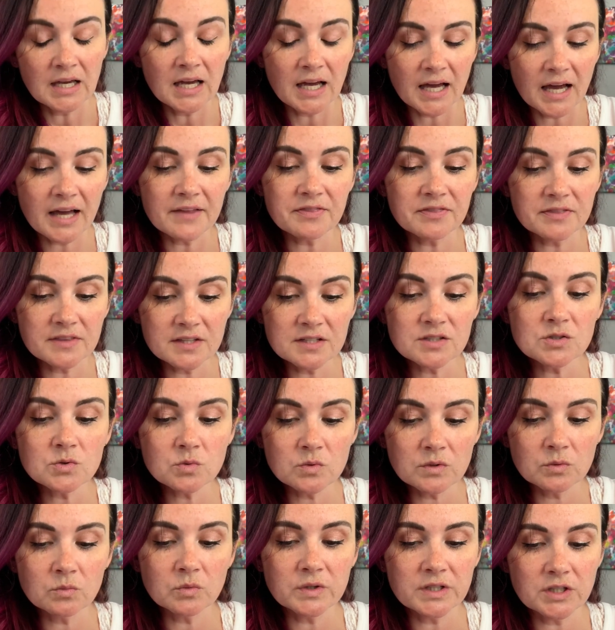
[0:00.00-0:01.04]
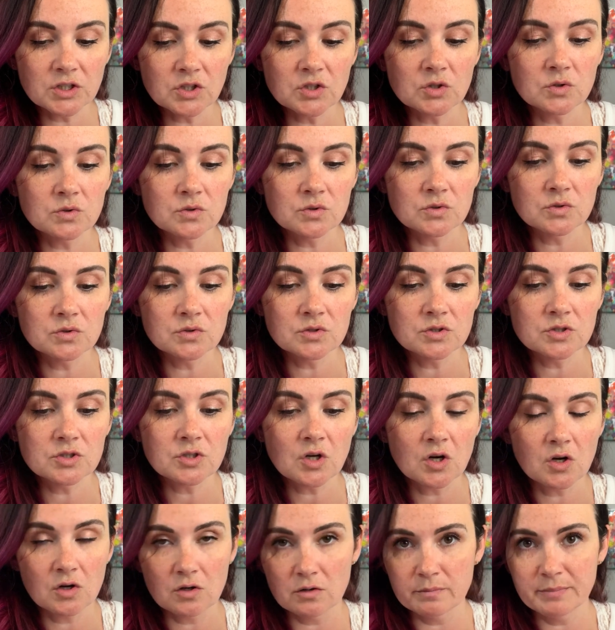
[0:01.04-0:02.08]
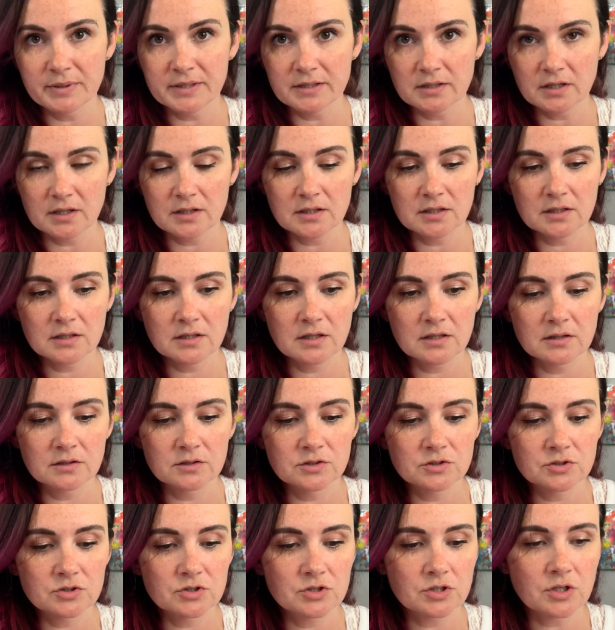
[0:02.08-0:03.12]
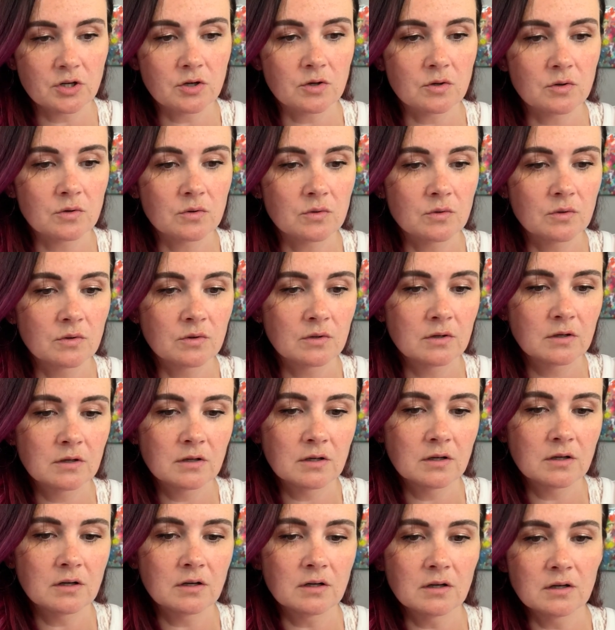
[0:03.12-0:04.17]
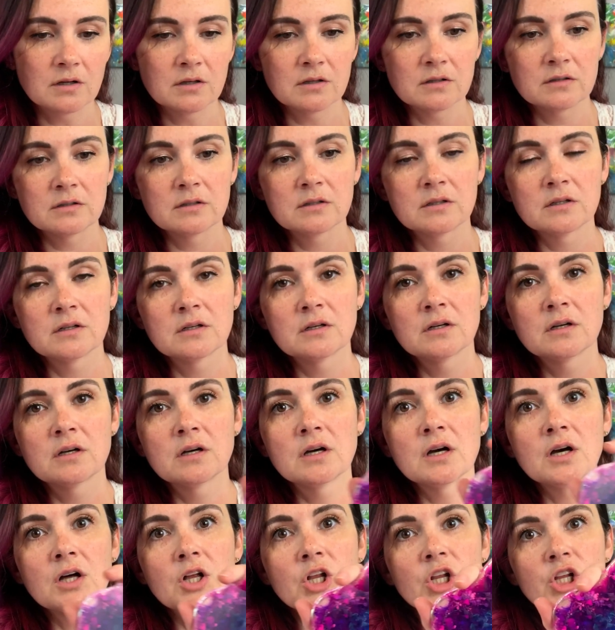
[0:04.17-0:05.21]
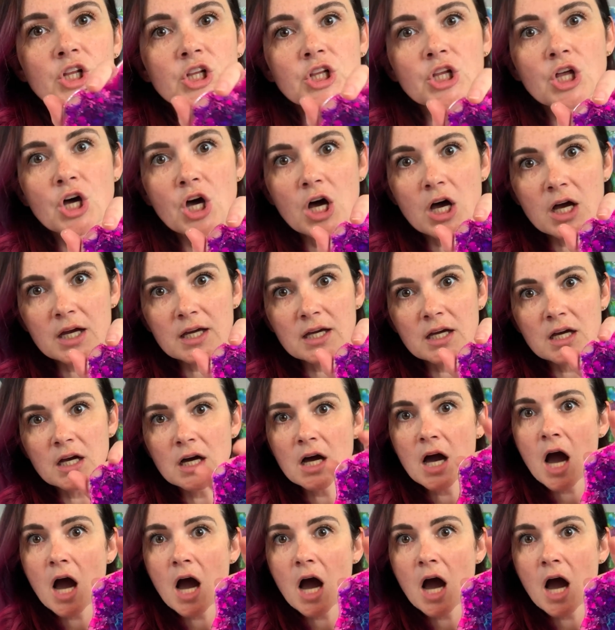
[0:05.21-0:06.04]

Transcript: And this one we used all Panada colors, so, oh, look.